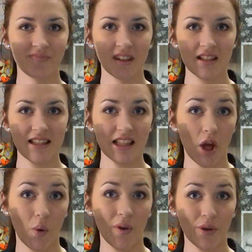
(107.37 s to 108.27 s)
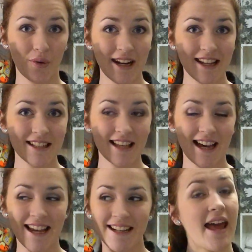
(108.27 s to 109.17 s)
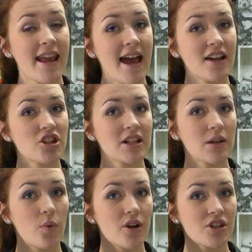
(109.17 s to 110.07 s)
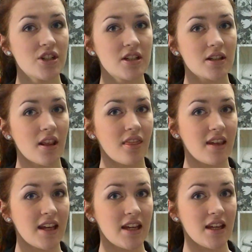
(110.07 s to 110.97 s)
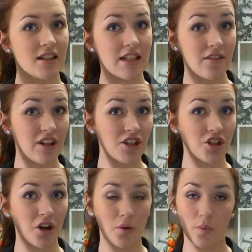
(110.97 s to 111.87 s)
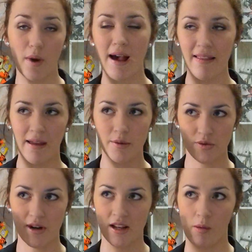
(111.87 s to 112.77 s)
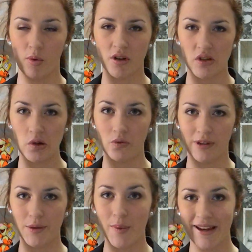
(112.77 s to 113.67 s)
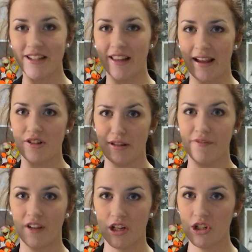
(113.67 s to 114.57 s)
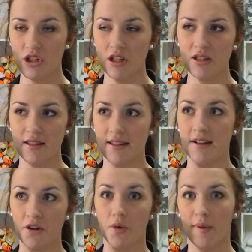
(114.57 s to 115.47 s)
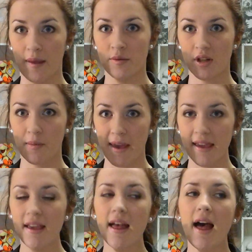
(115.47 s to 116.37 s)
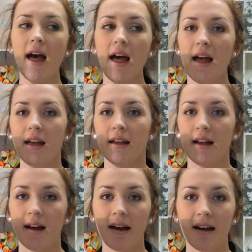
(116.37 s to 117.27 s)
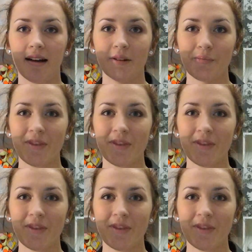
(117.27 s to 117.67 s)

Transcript: slow on the reading side. And I actually watched the TV show while I was reading it because I couldn't really wait till I actually finished since I didn't know when that was going to be. Um,